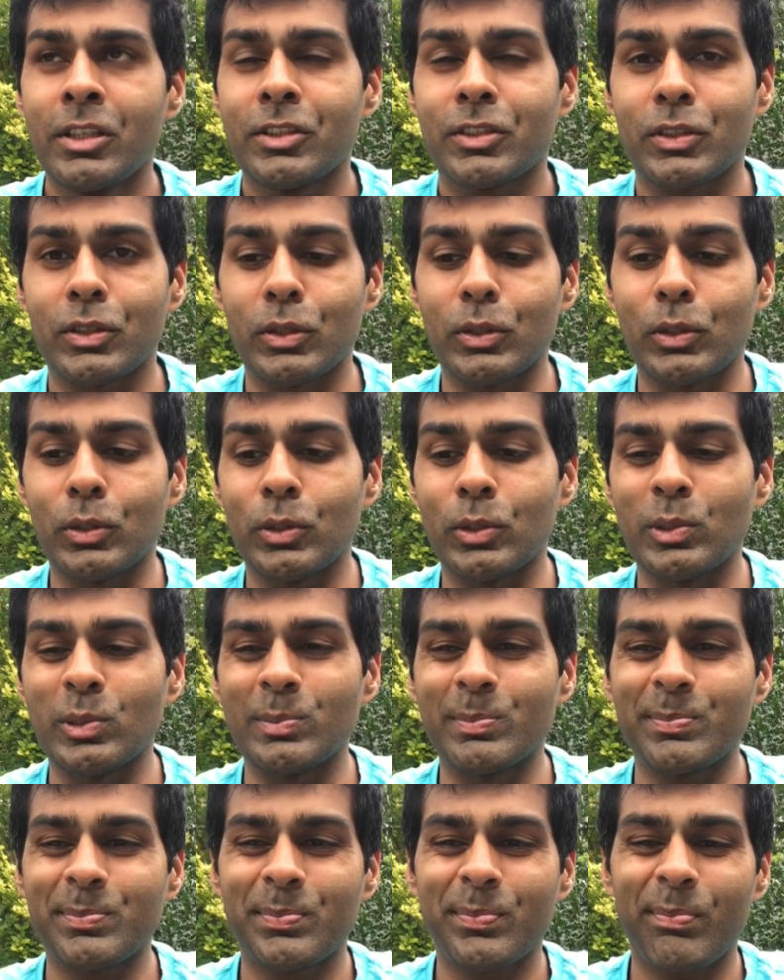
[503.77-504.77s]

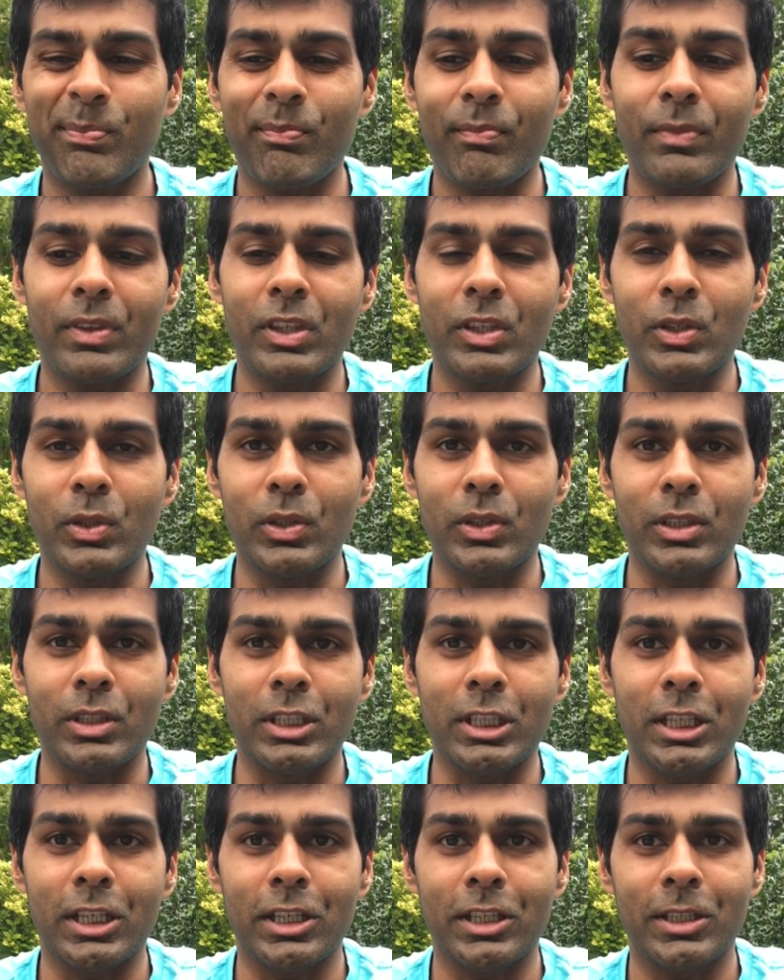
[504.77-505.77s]
So, you
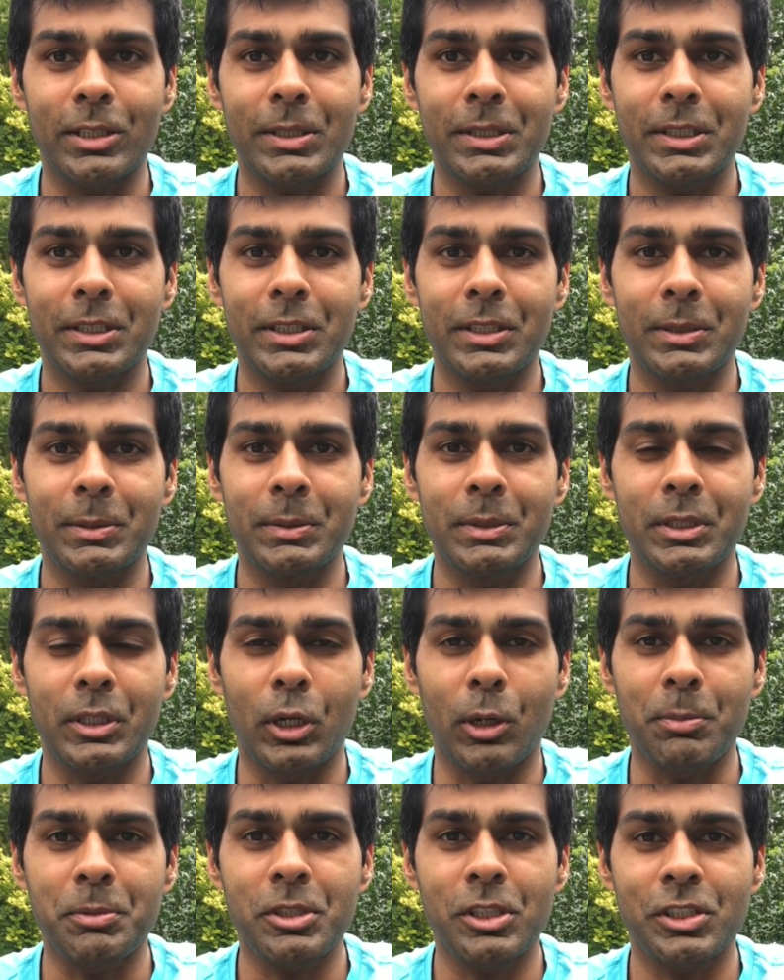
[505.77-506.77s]
know,
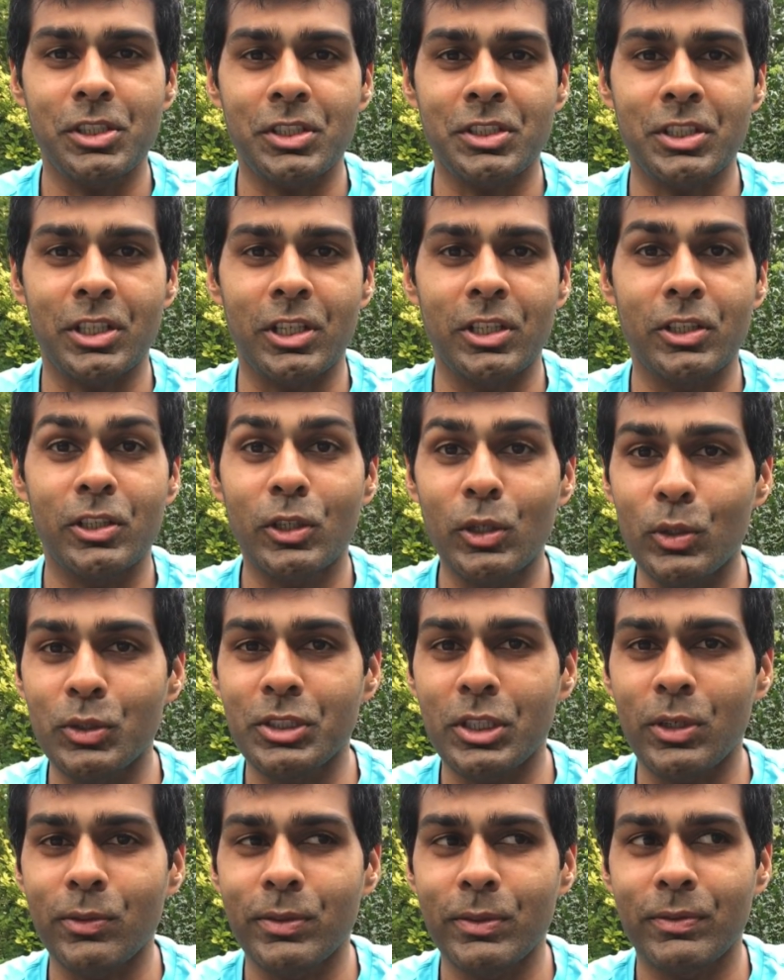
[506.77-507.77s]
the options are starting to
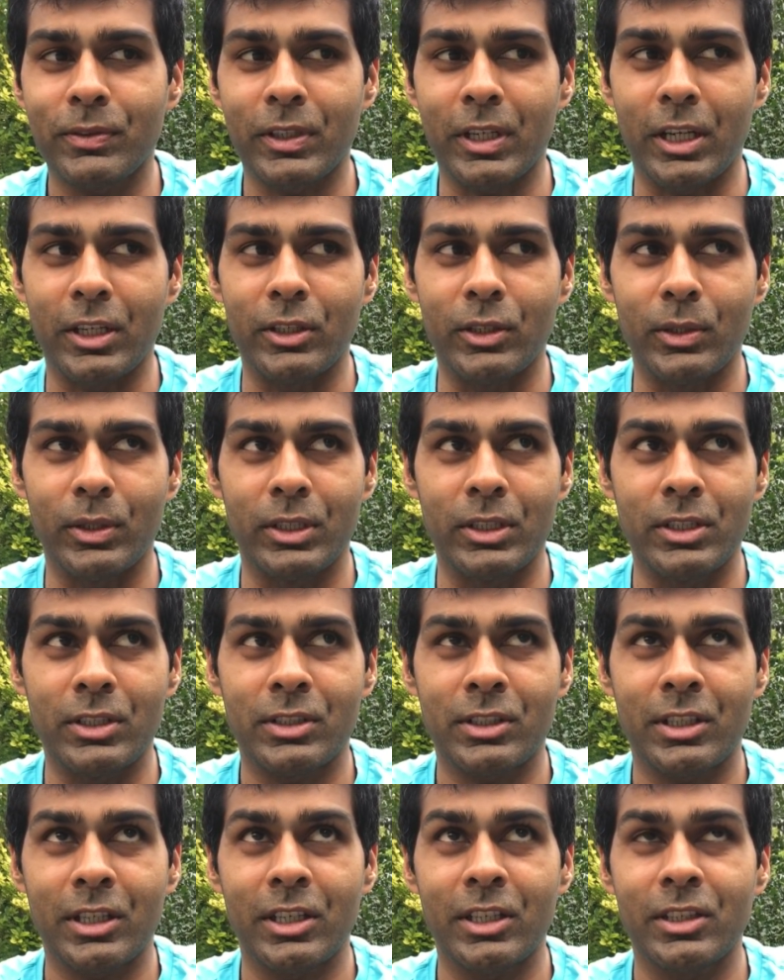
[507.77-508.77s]
close down for Fernando, and
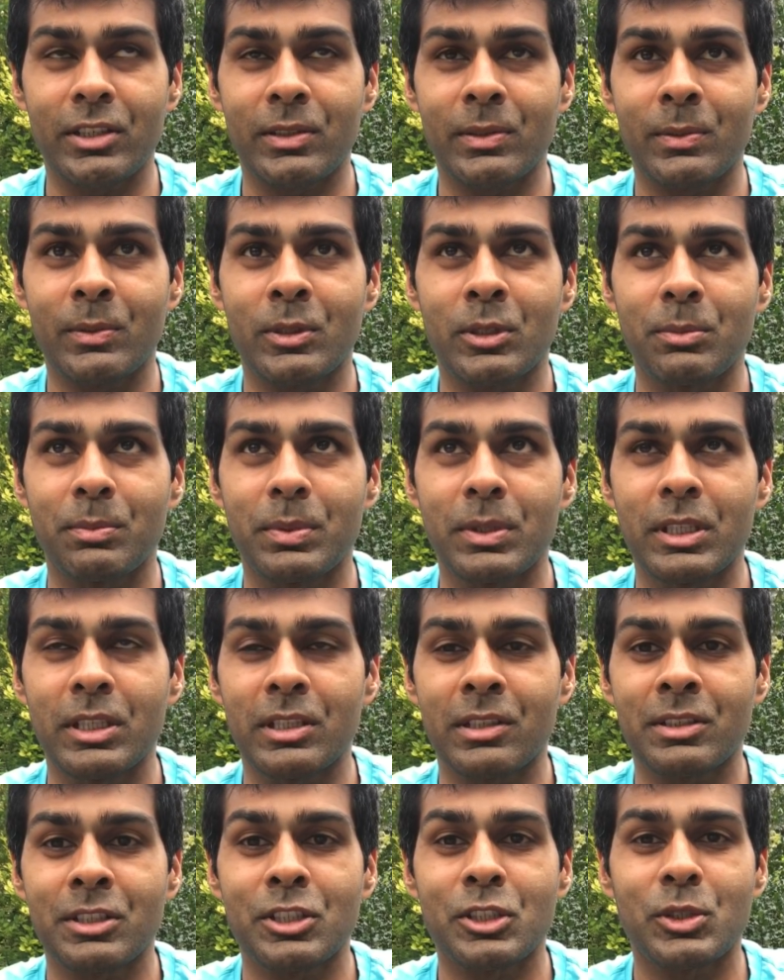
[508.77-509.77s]
it's getting to
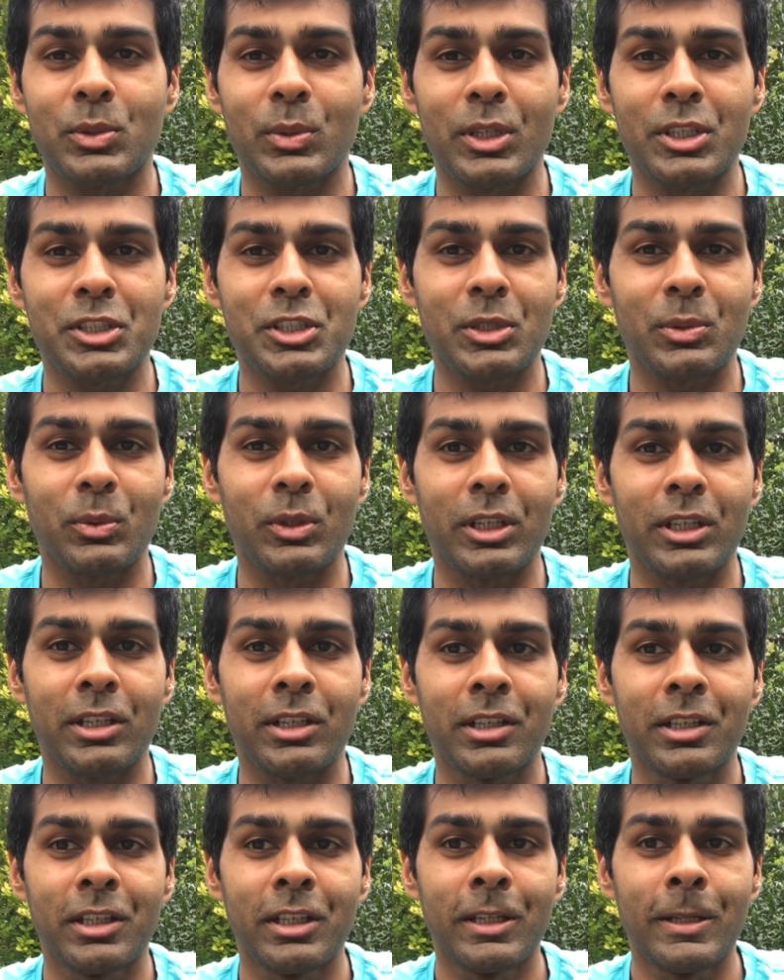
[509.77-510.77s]
be a situation where
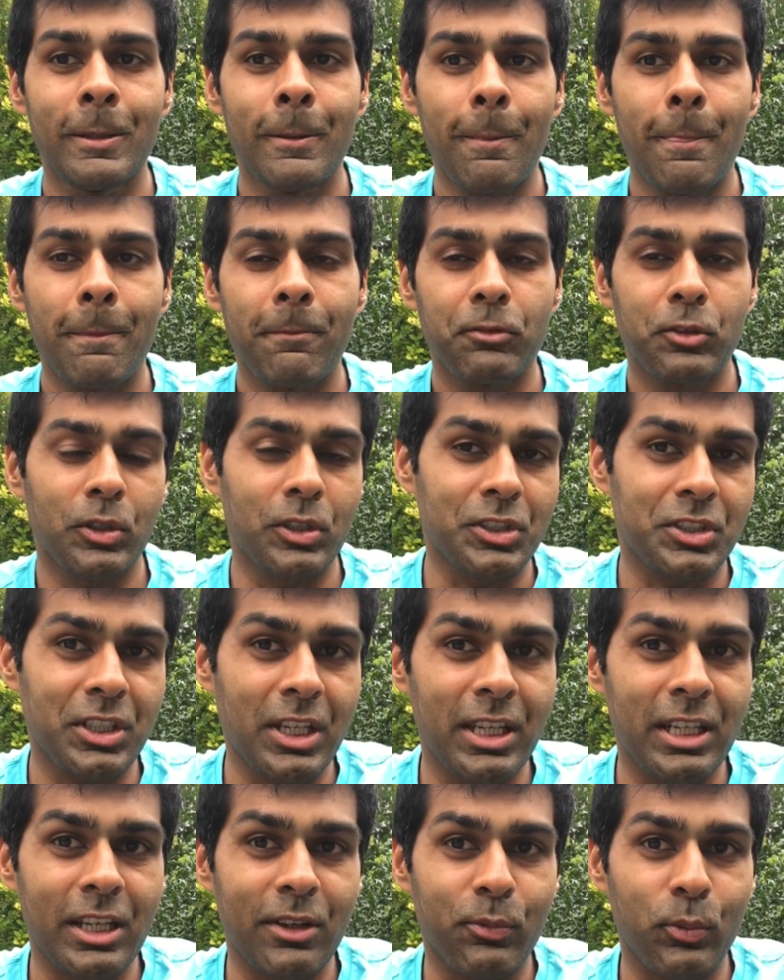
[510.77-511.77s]
if we're going to
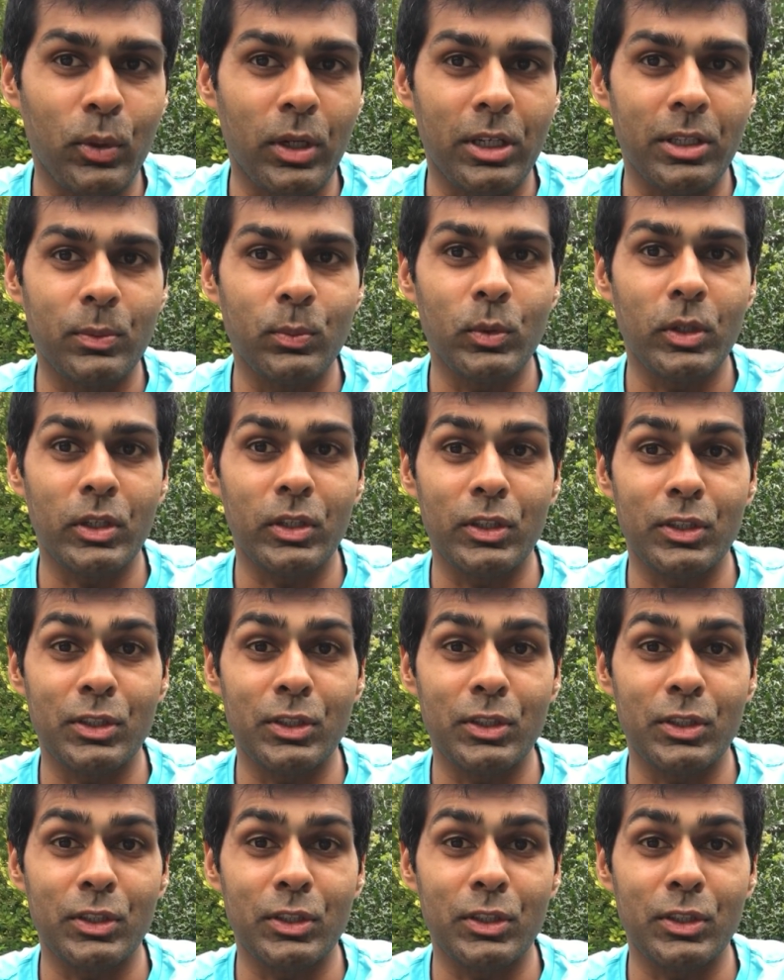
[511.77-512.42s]
stay in F1,